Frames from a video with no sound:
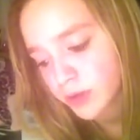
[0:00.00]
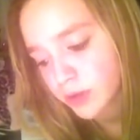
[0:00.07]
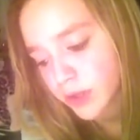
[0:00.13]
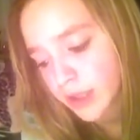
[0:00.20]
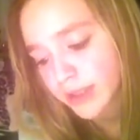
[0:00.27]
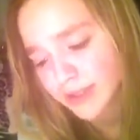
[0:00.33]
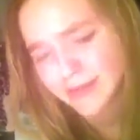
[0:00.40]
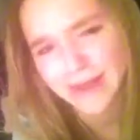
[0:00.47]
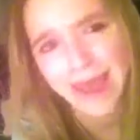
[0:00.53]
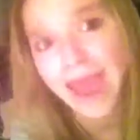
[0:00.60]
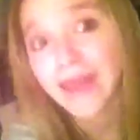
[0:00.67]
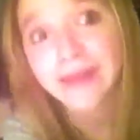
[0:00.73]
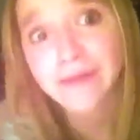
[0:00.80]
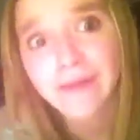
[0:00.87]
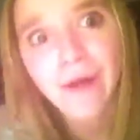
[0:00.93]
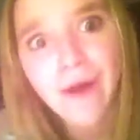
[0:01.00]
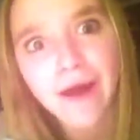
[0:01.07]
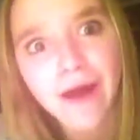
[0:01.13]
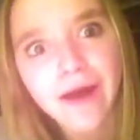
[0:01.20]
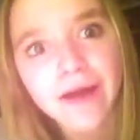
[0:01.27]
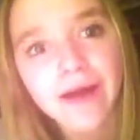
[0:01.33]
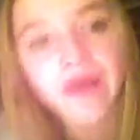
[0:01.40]
like 10
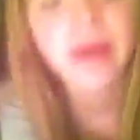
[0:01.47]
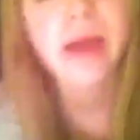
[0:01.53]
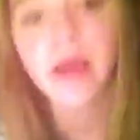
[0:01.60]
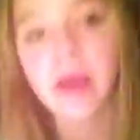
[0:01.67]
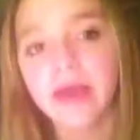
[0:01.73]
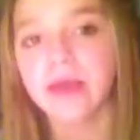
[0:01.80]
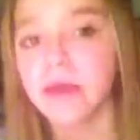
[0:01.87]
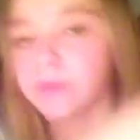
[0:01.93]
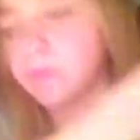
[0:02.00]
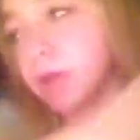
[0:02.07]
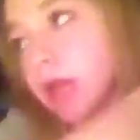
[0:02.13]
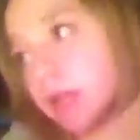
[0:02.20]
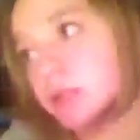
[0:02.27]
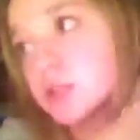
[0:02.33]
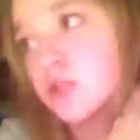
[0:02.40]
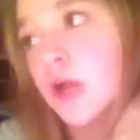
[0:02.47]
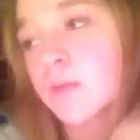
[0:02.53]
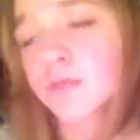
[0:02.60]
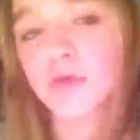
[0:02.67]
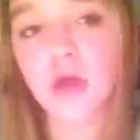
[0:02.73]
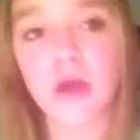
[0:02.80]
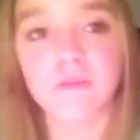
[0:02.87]
o'clock and we had to drop
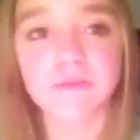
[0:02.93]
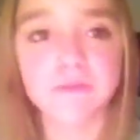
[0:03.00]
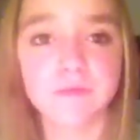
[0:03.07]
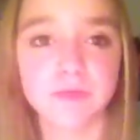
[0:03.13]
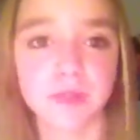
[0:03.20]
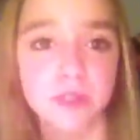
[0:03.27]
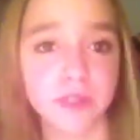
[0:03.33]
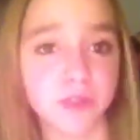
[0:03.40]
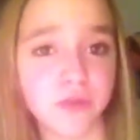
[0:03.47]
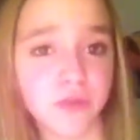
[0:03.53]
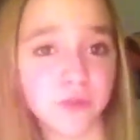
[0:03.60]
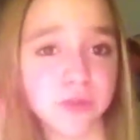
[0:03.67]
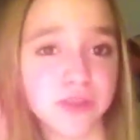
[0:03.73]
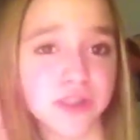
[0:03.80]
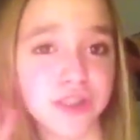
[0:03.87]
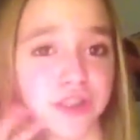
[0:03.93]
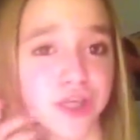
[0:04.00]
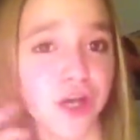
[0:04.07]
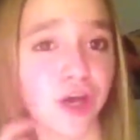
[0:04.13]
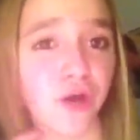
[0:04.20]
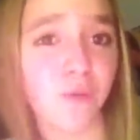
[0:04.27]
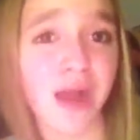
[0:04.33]
her off too,
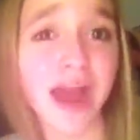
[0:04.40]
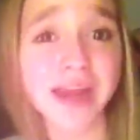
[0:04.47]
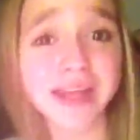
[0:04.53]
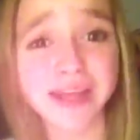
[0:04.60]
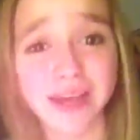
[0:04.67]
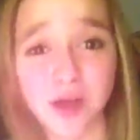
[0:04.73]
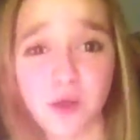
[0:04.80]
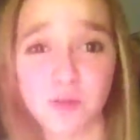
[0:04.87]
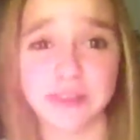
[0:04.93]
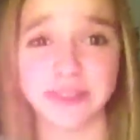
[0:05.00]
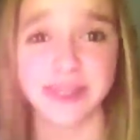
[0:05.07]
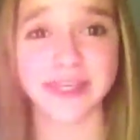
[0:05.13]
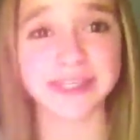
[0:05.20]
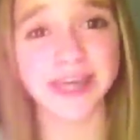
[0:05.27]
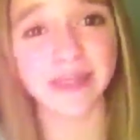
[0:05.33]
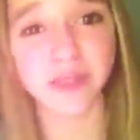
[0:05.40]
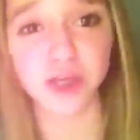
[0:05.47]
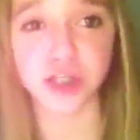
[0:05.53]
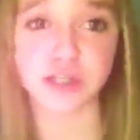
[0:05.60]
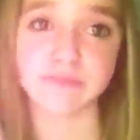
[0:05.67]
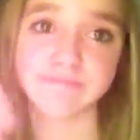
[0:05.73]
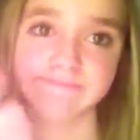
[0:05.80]
so I didn't get home until like
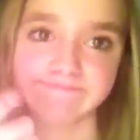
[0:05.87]
10:30.